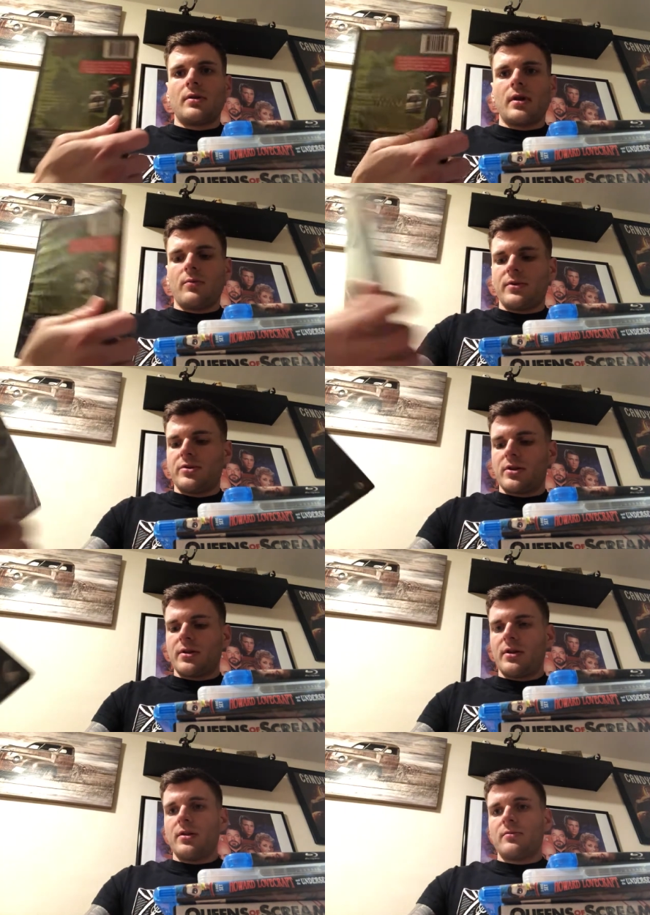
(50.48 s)
Can't wait to check
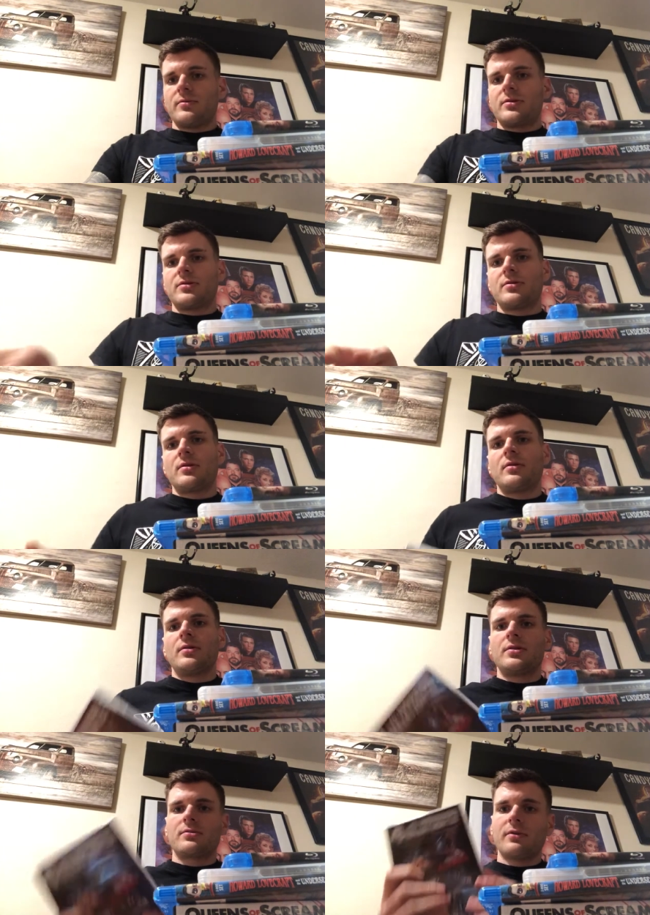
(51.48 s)
that out.
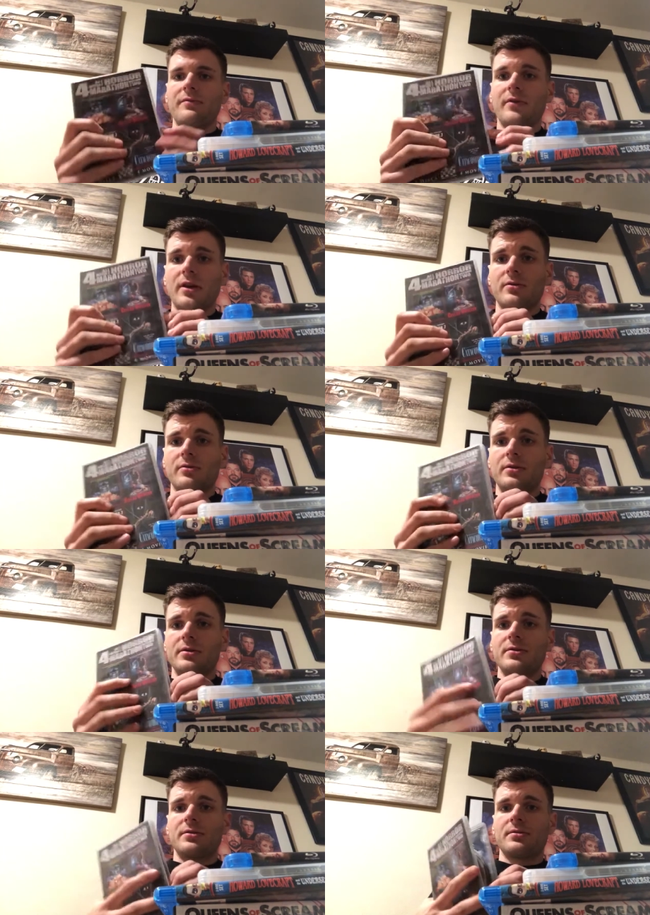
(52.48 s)
Scream
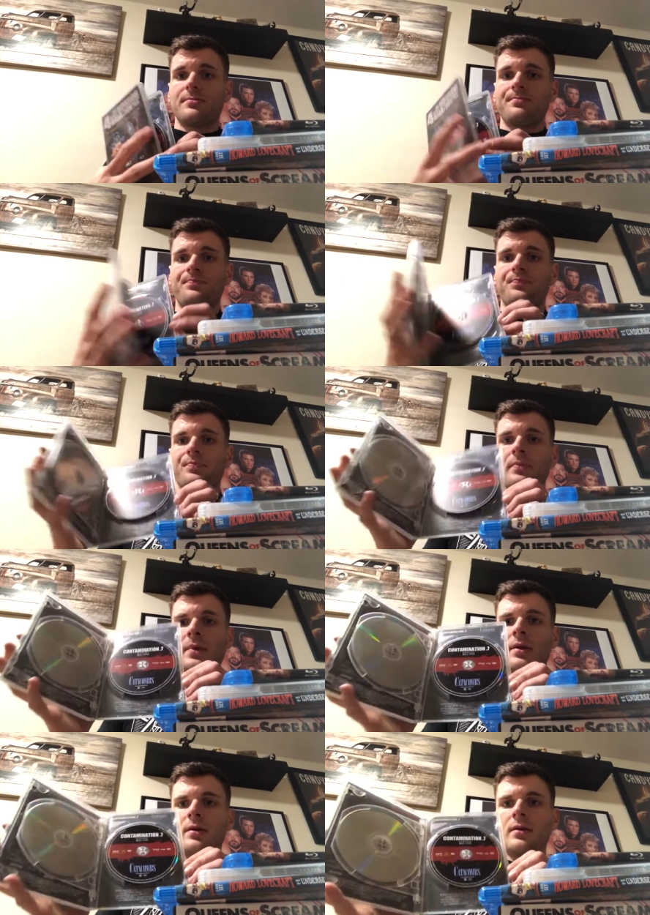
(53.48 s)
Factories.
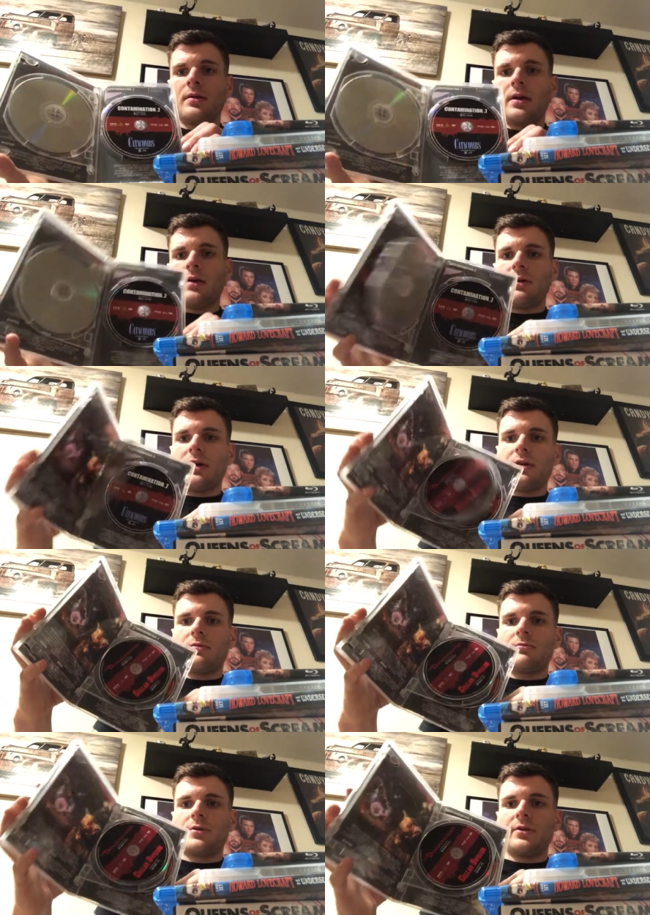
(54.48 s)
Now, I
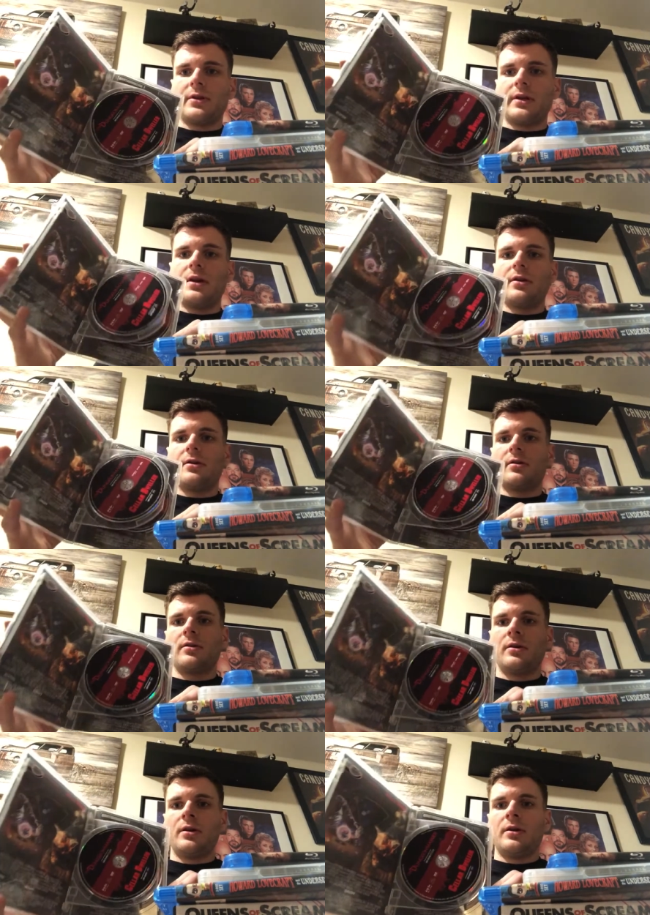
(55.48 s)
don't really care
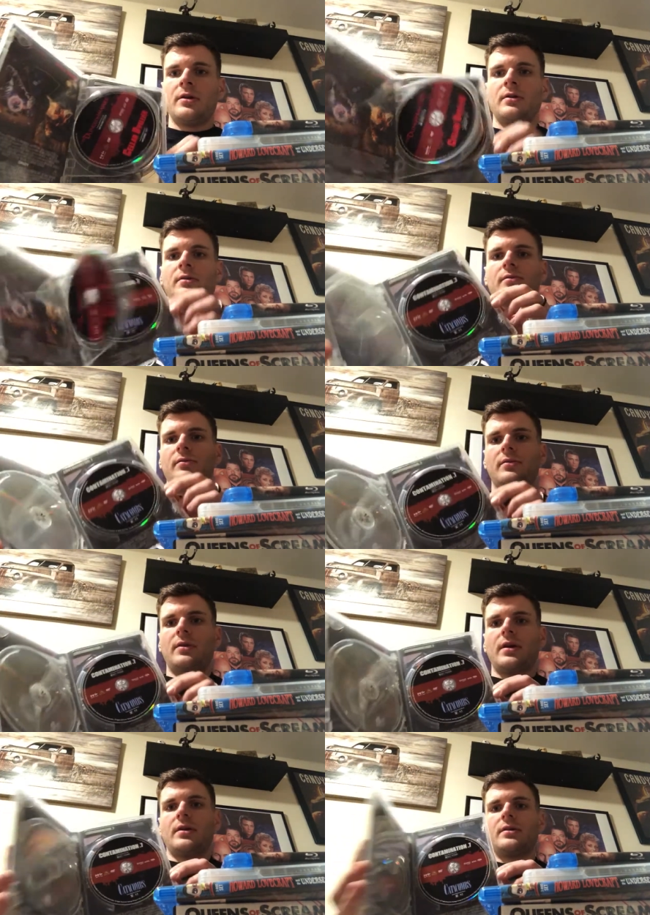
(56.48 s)

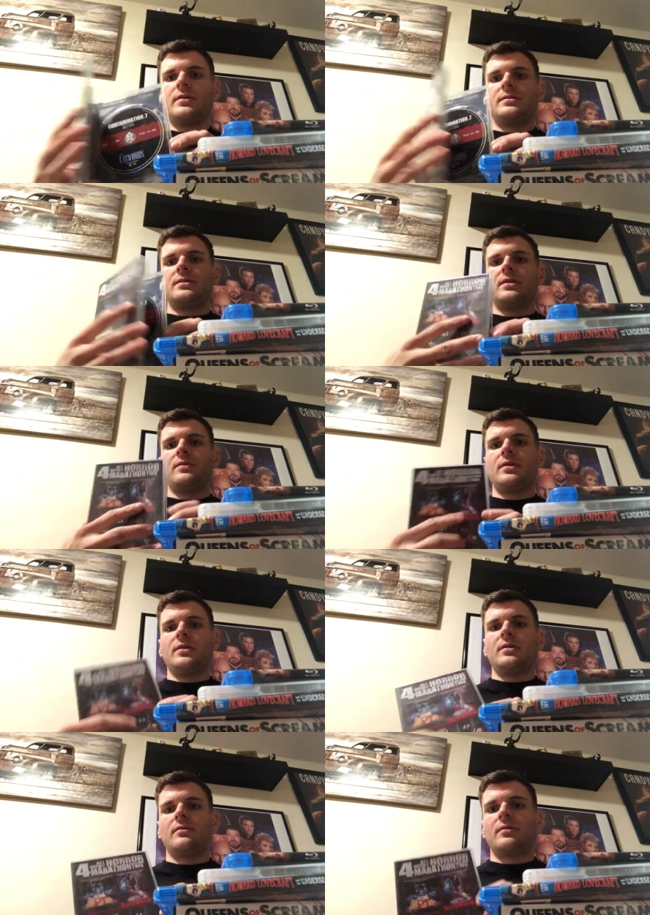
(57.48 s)
that it's DVD
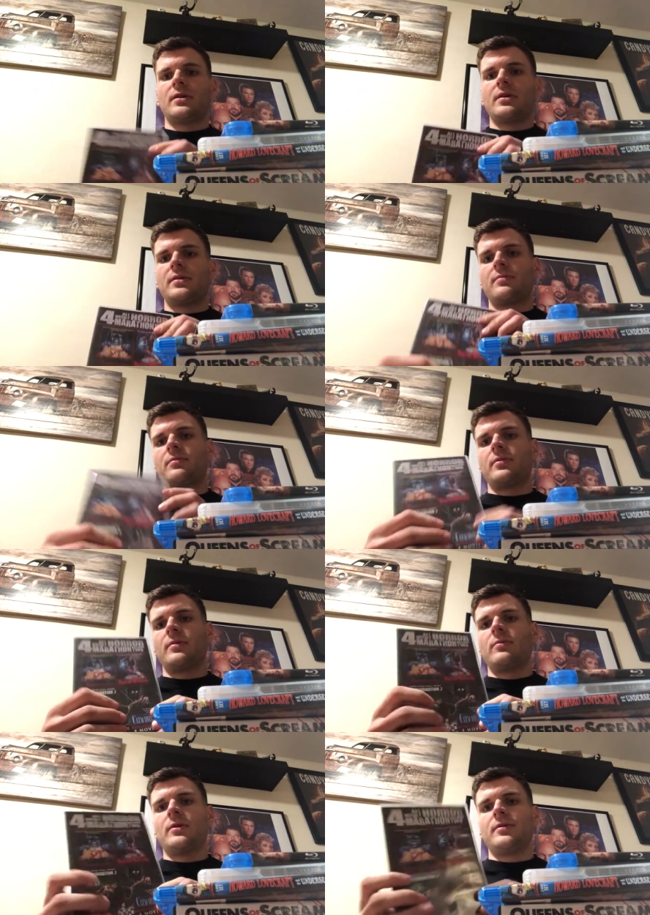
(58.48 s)
or not, they're pretty
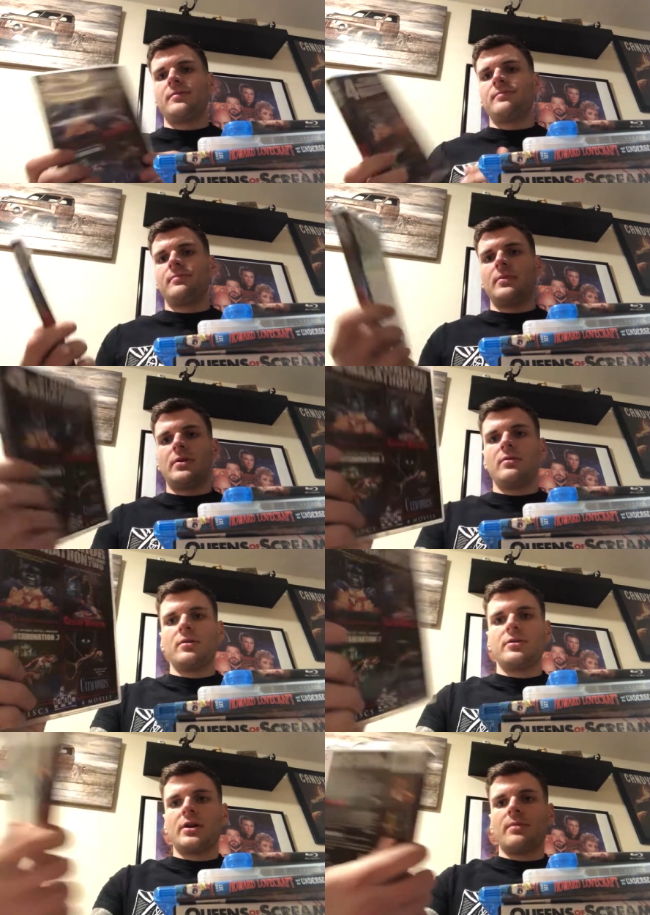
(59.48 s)
well, they do a
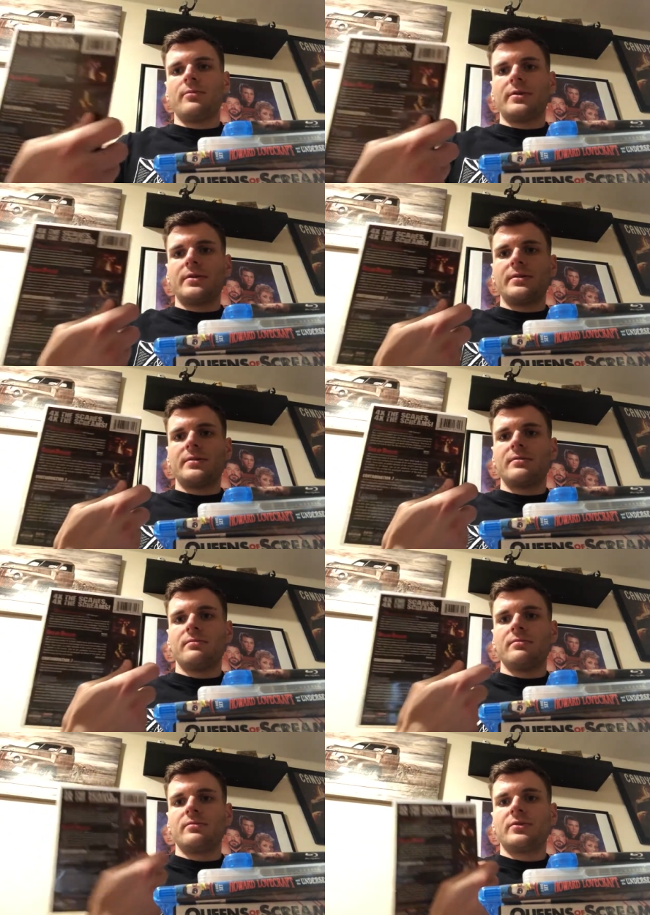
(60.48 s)
good job with these,
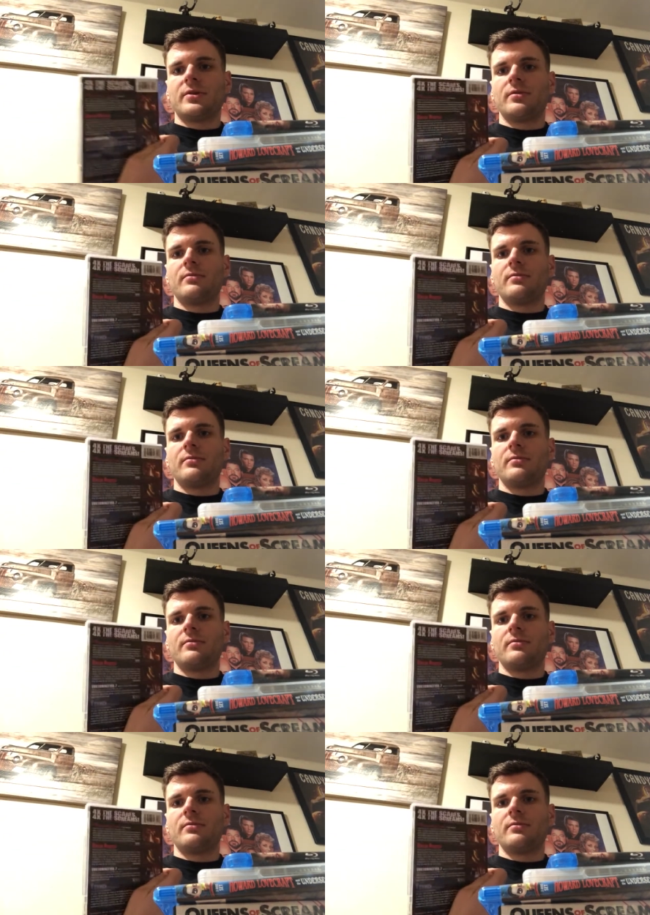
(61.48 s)
so